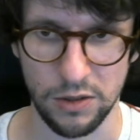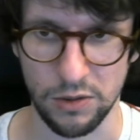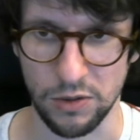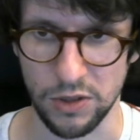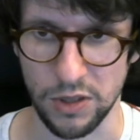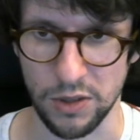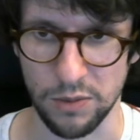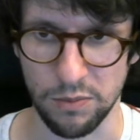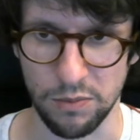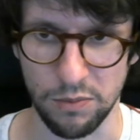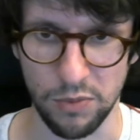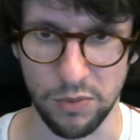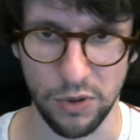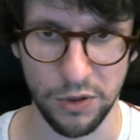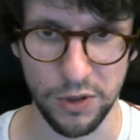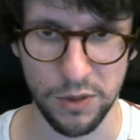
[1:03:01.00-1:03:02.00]
we change
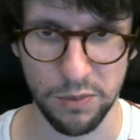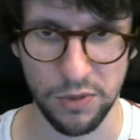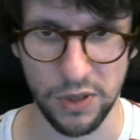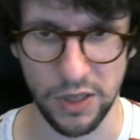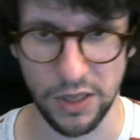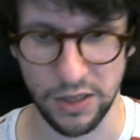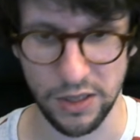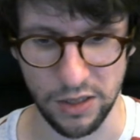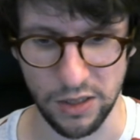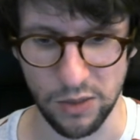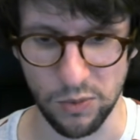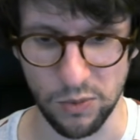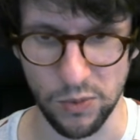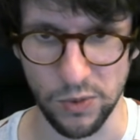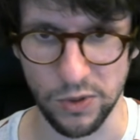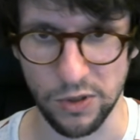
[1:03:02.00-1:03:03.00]
body sprite, and then
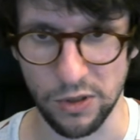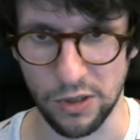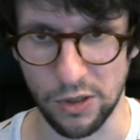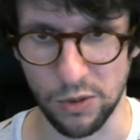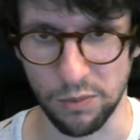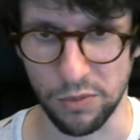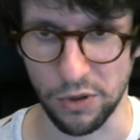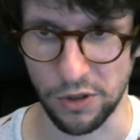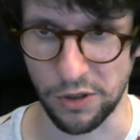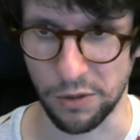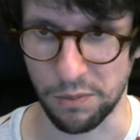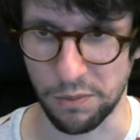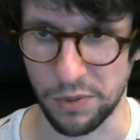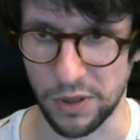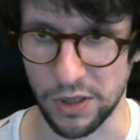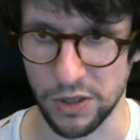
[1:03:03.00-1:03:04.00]
we want to load
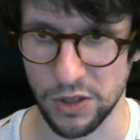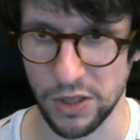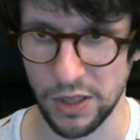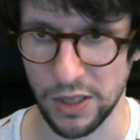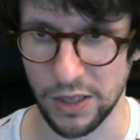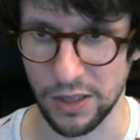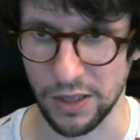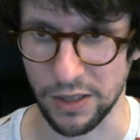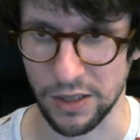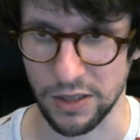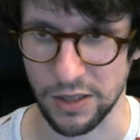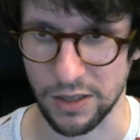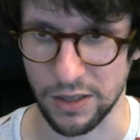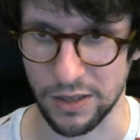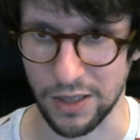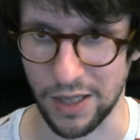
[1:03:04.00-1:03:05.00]
body.png, and then there's
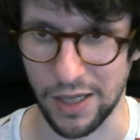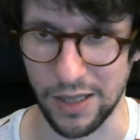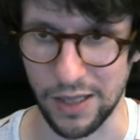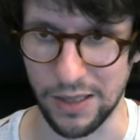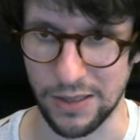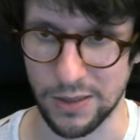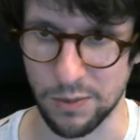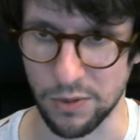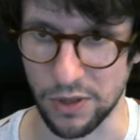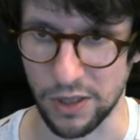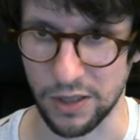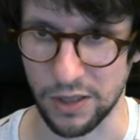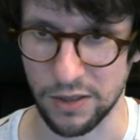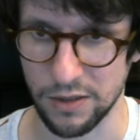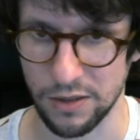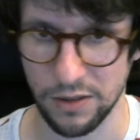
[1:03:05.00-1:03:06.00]
the tail
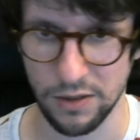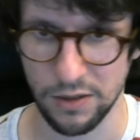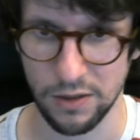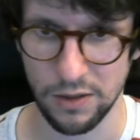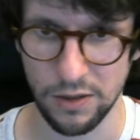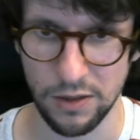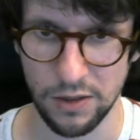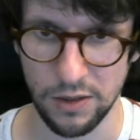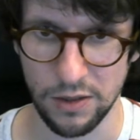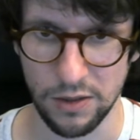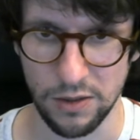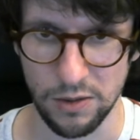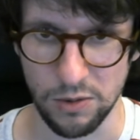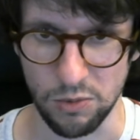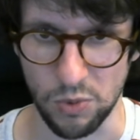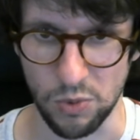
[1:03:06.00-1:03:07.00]
sprite.
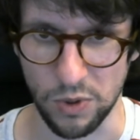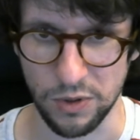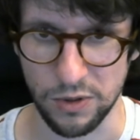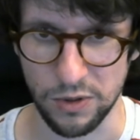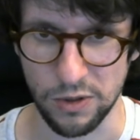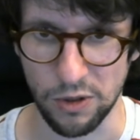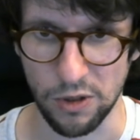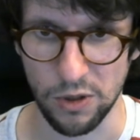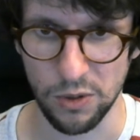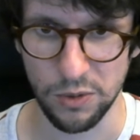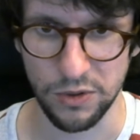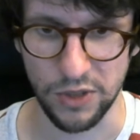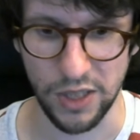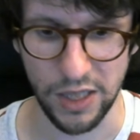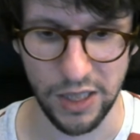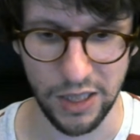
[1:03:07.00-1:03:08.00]
We want to load
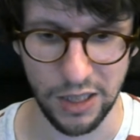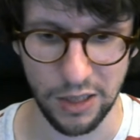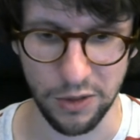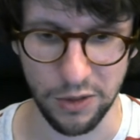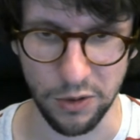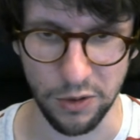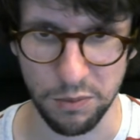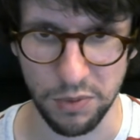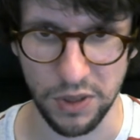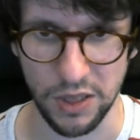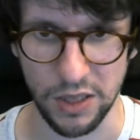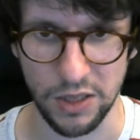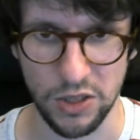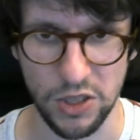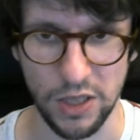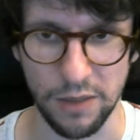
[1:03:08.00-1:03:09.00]

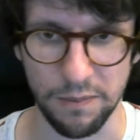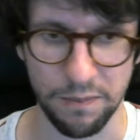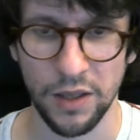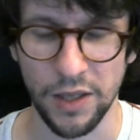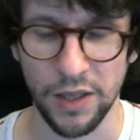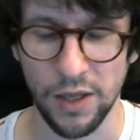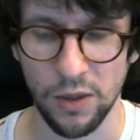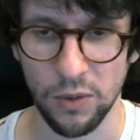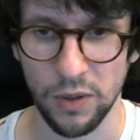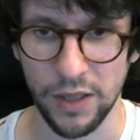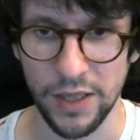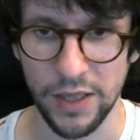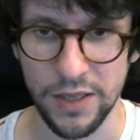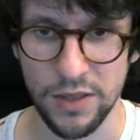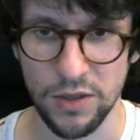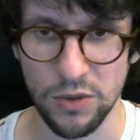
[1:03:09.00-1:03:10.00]
tail.png. Now
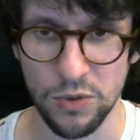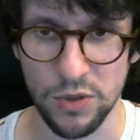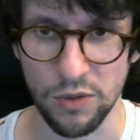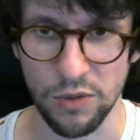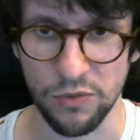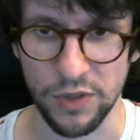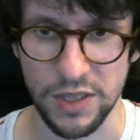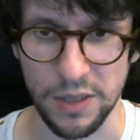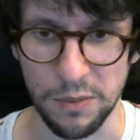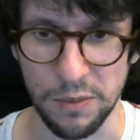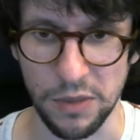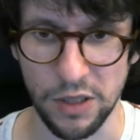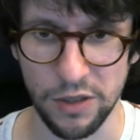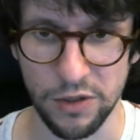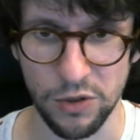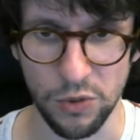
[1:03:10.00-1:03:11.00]
let's do something
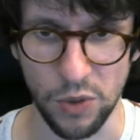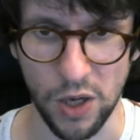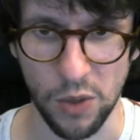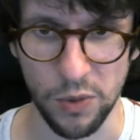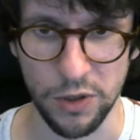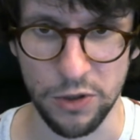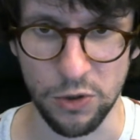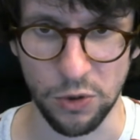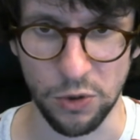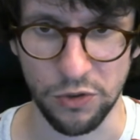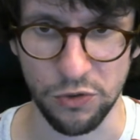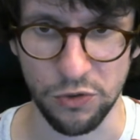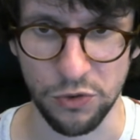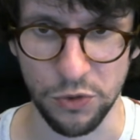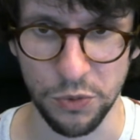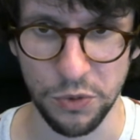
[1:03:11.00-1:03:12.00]
similar to how we draw the
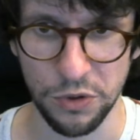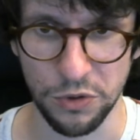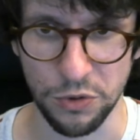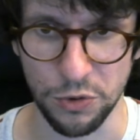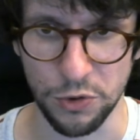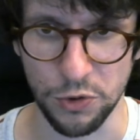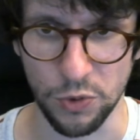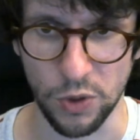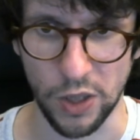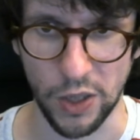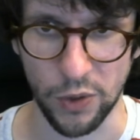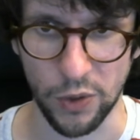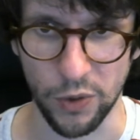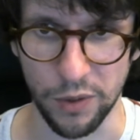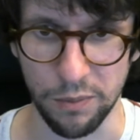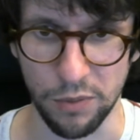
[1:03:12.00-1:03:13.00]
food to draw
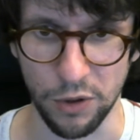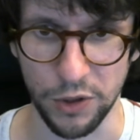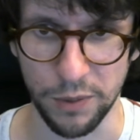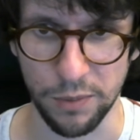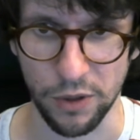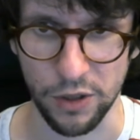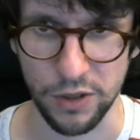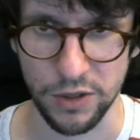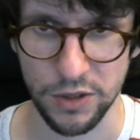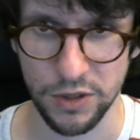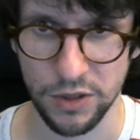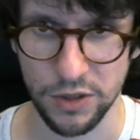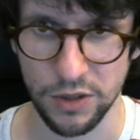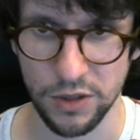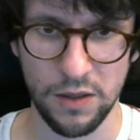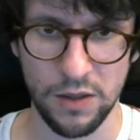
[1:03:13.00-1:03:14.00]
our body
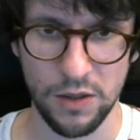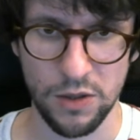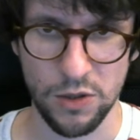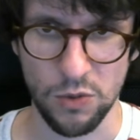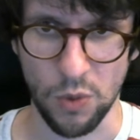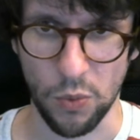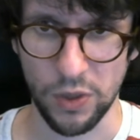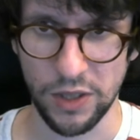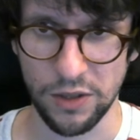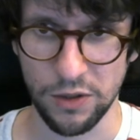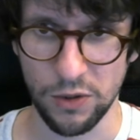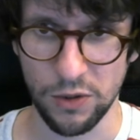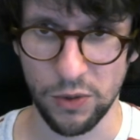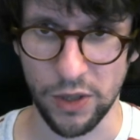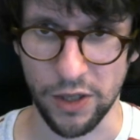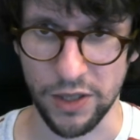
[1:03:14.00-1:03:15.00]
parts. So what we need to
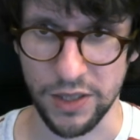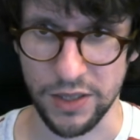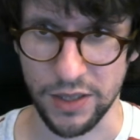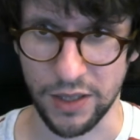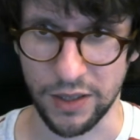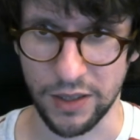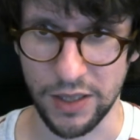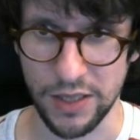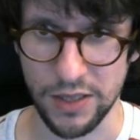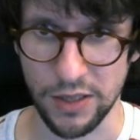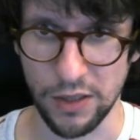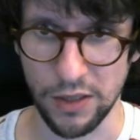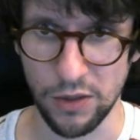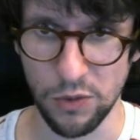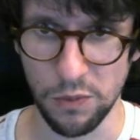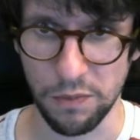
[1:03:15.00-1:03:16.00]
do here is, in this
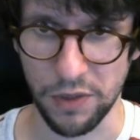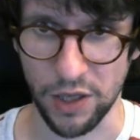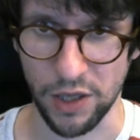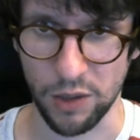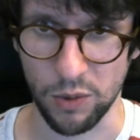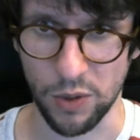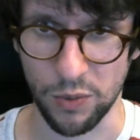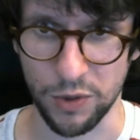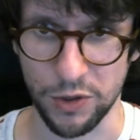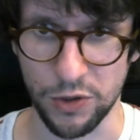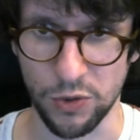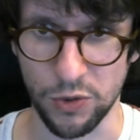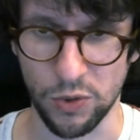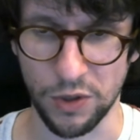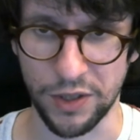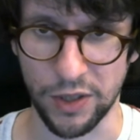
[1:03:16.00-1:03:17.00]
loop here where we
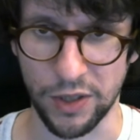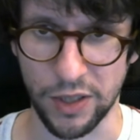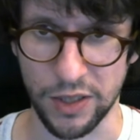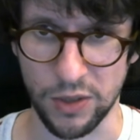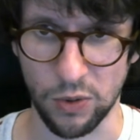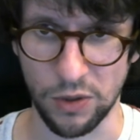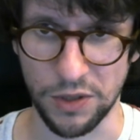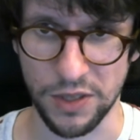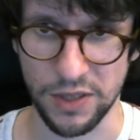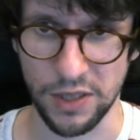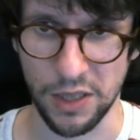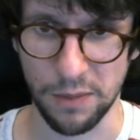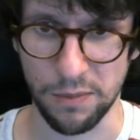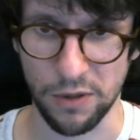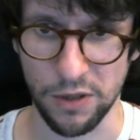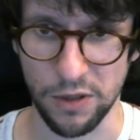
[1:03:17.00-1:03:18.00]
draw all the
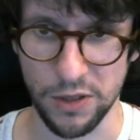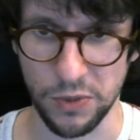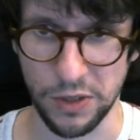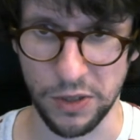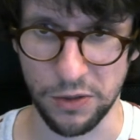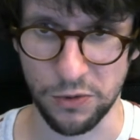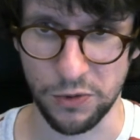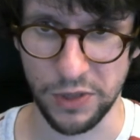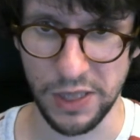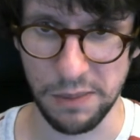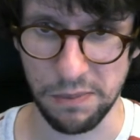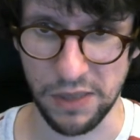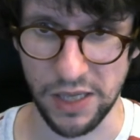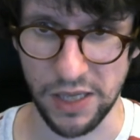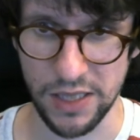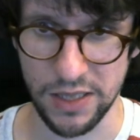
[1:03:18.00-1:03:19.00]
snake parts, we need to
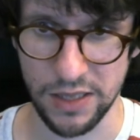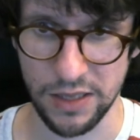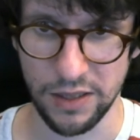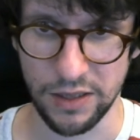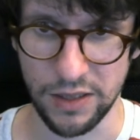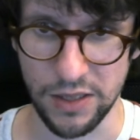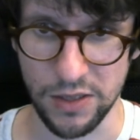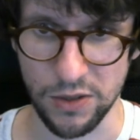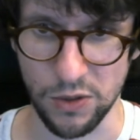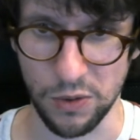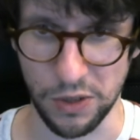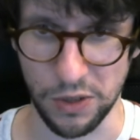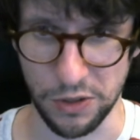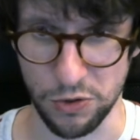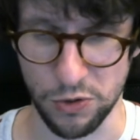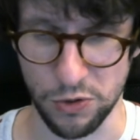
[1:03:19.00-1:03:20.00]
replace this code
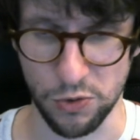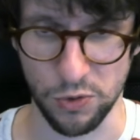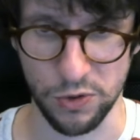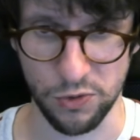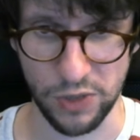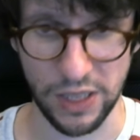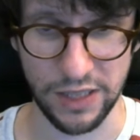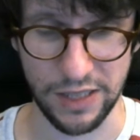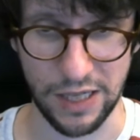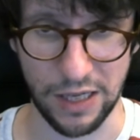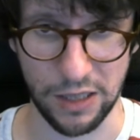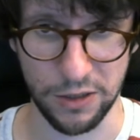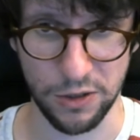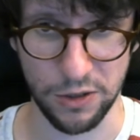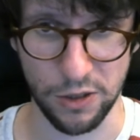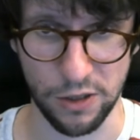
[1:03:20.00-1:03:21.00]
that just draws
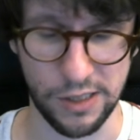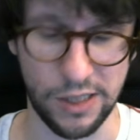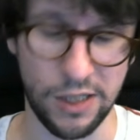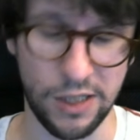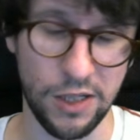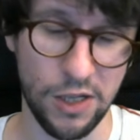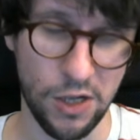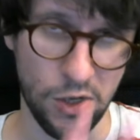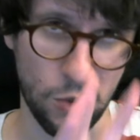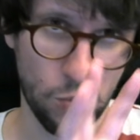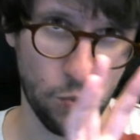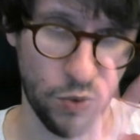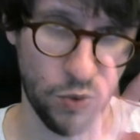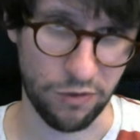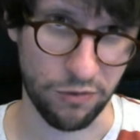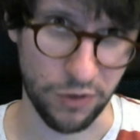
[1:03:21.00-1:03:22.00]
rectangles currently
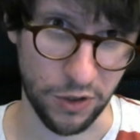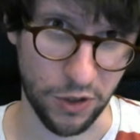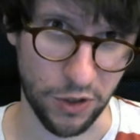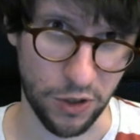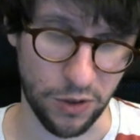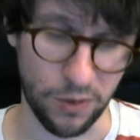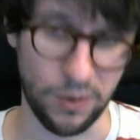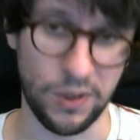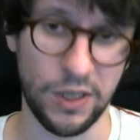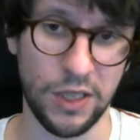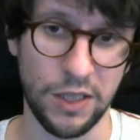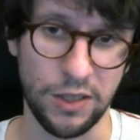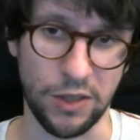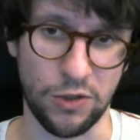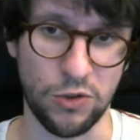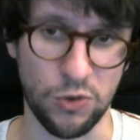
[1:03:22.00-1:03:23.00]
with the code
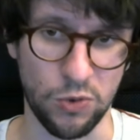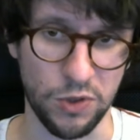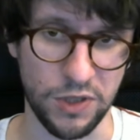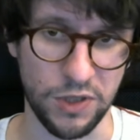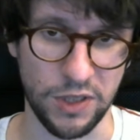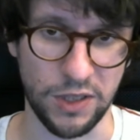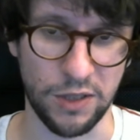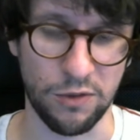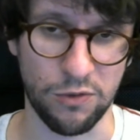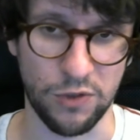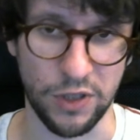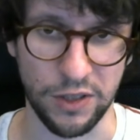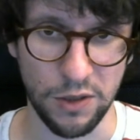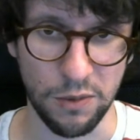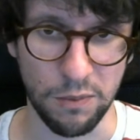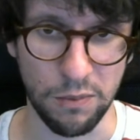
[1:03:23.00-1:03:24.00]
that draws the
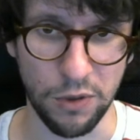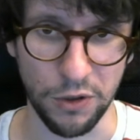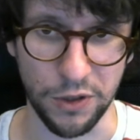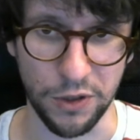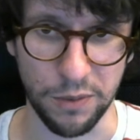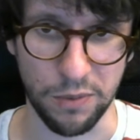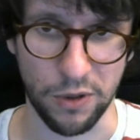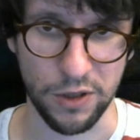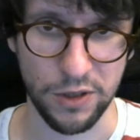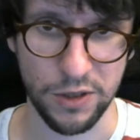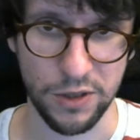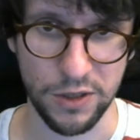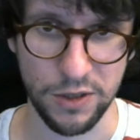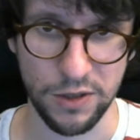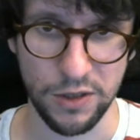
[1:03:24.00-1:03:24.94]
different body parts.